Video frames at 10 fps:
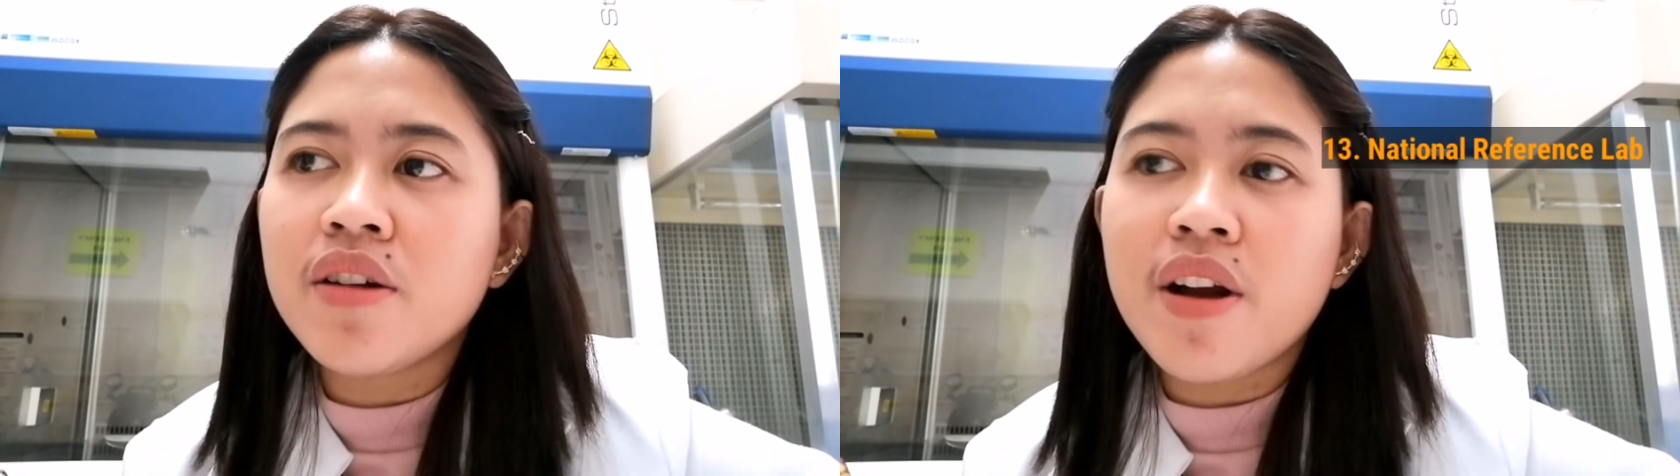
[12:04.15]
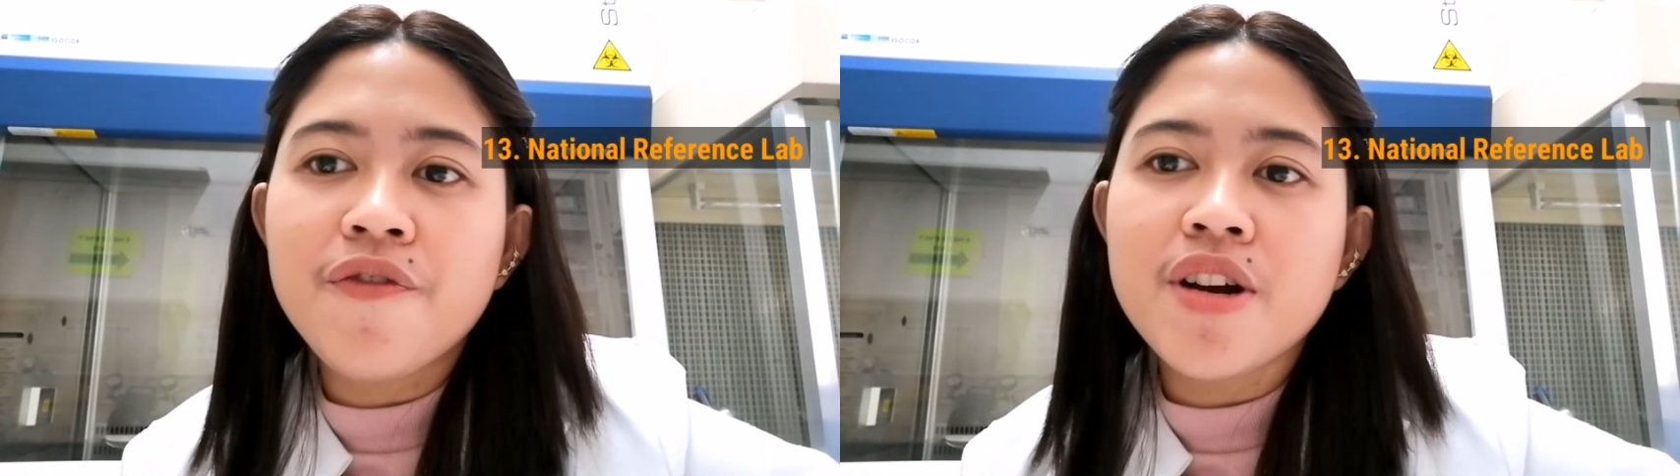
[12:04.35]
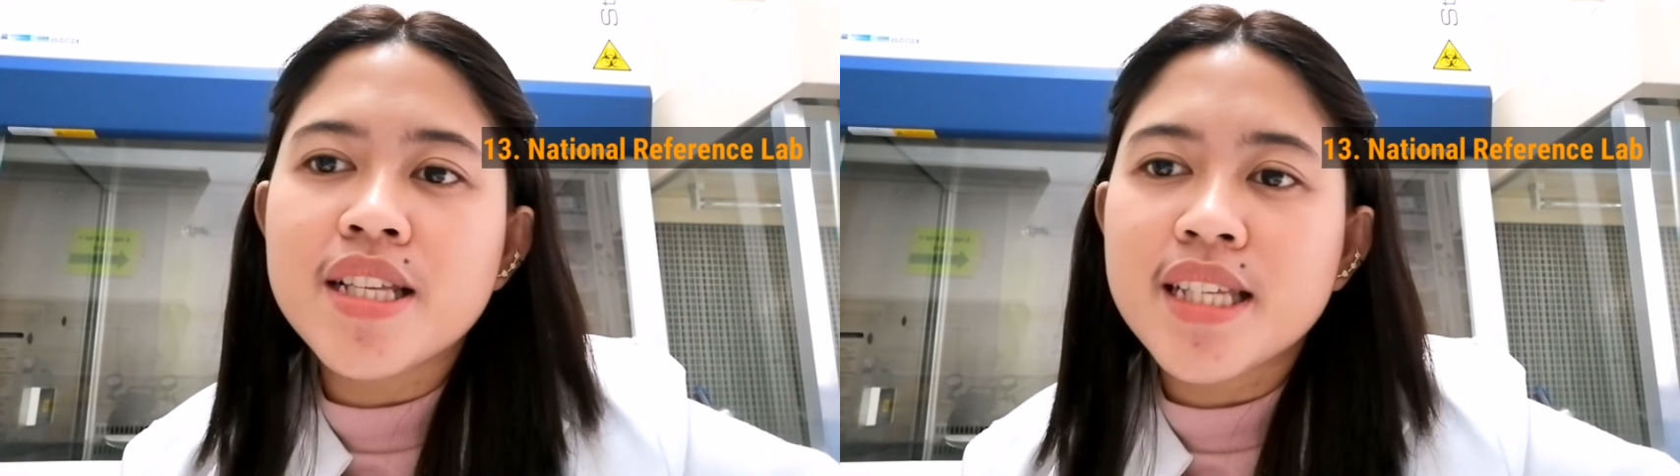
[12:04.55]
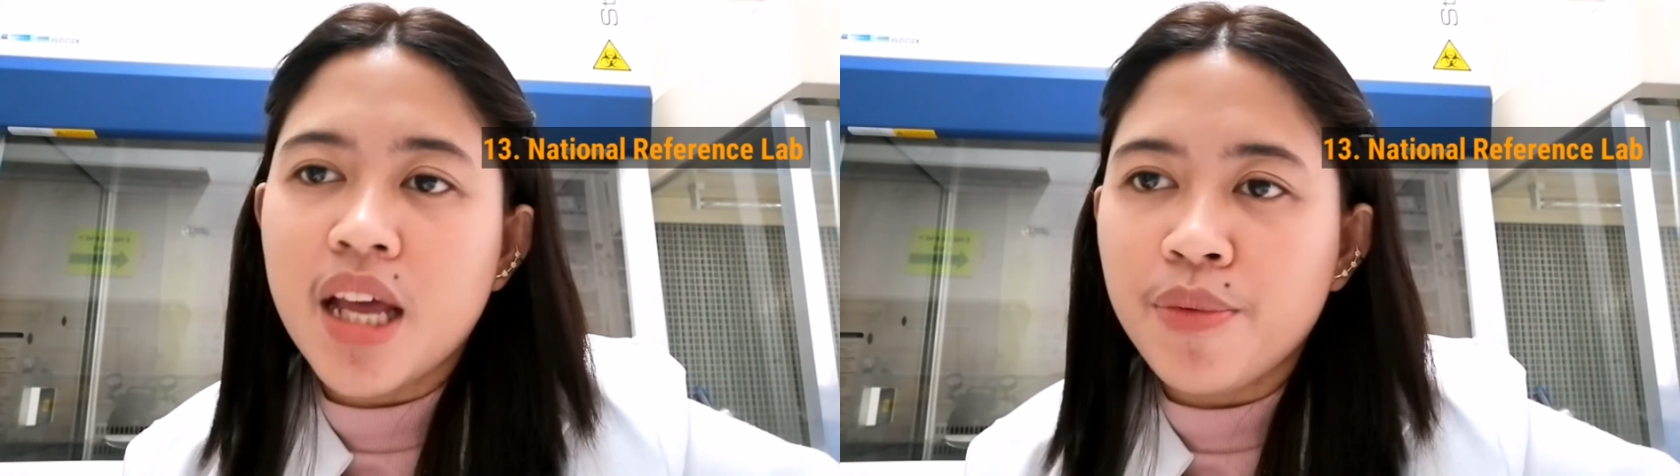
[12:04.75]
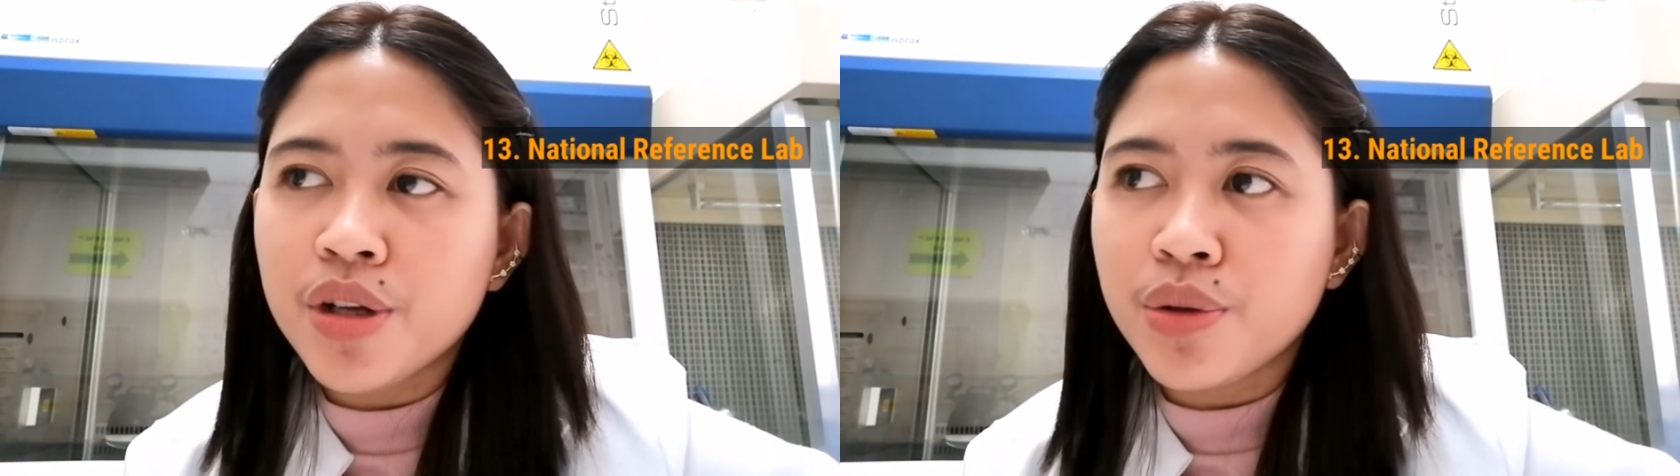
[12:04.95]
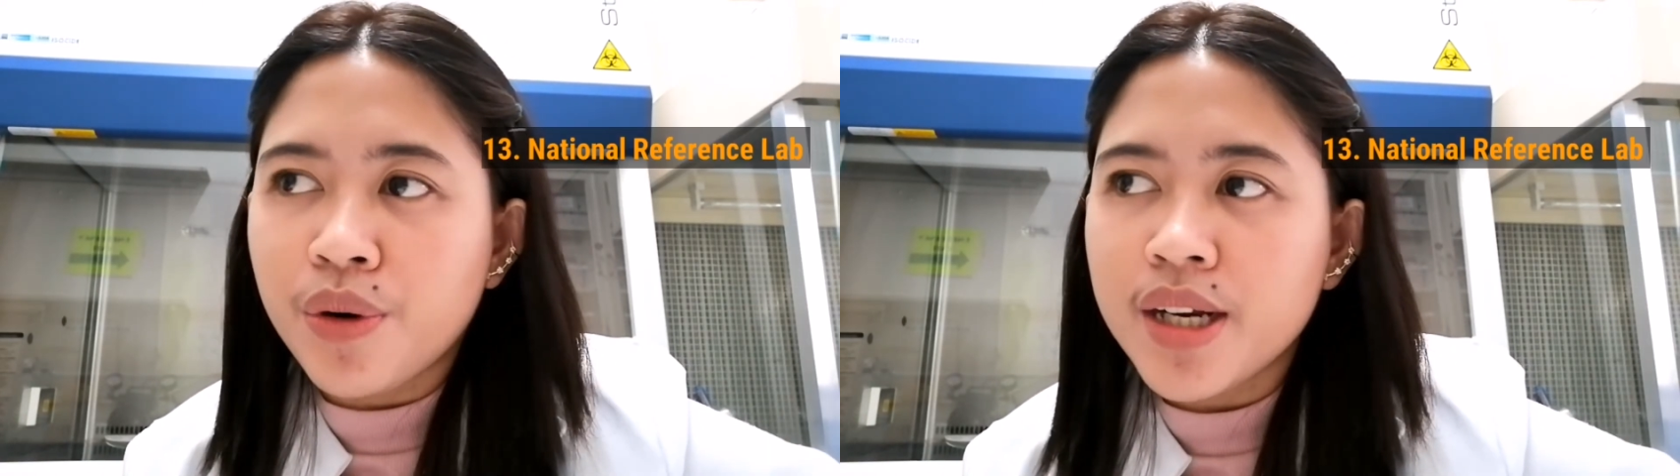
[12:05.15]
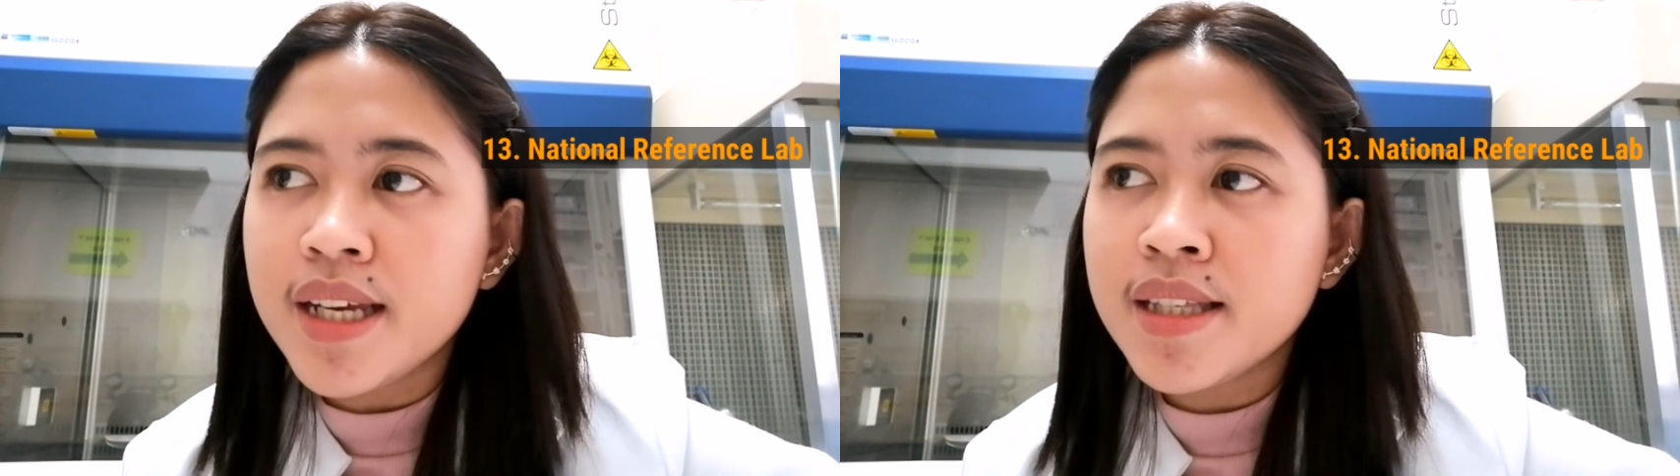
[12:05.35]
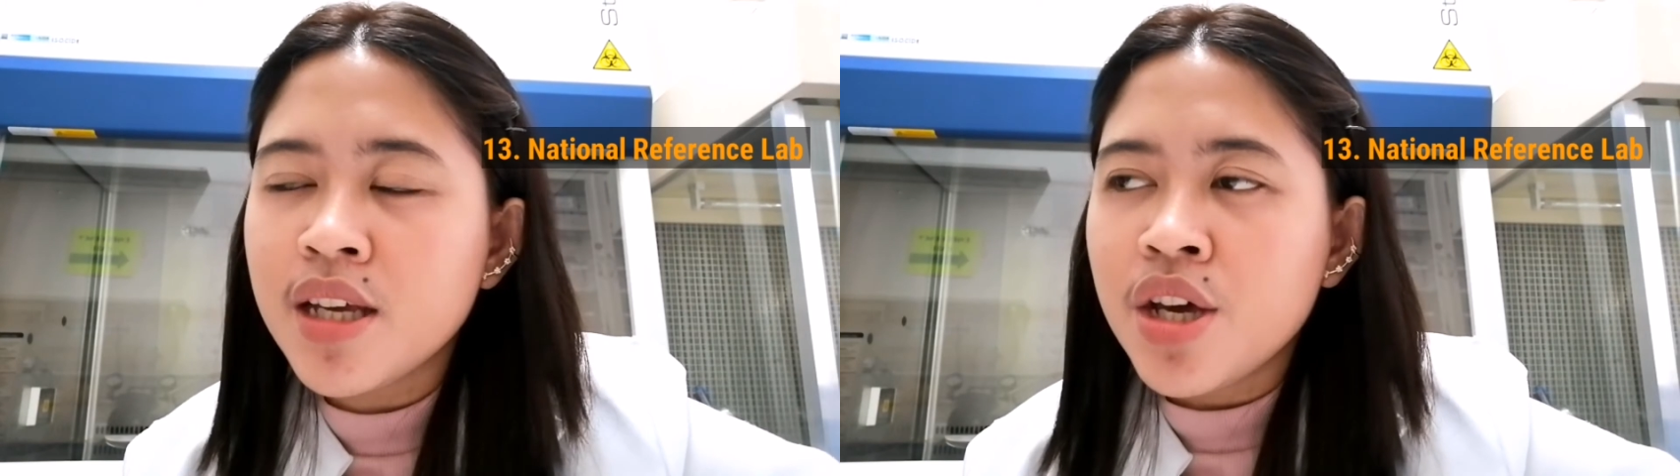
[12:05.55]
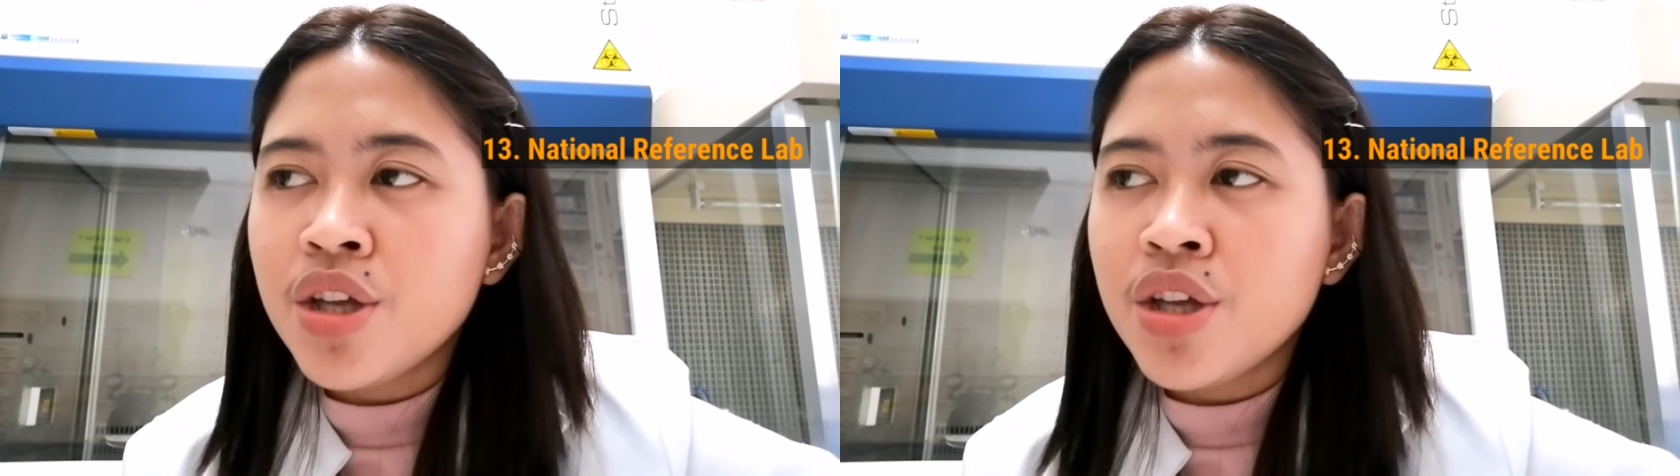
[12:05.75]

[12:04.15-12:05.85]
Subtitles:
reference laboratories.